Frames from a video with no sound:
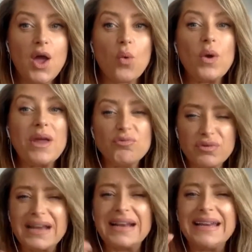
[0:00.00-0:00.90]
we
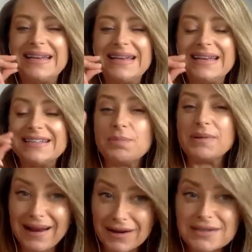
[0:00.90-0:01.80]
really need to be
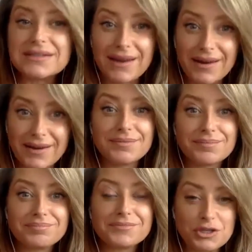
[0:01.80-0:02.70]
acting
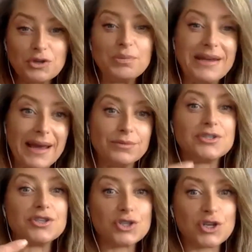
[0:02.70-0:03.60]
to be able
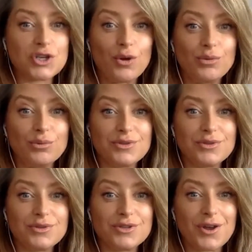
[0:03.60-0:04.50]
to show
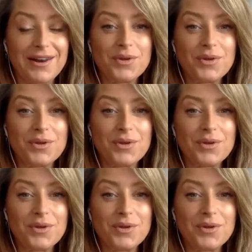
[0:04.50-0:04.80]
to show that.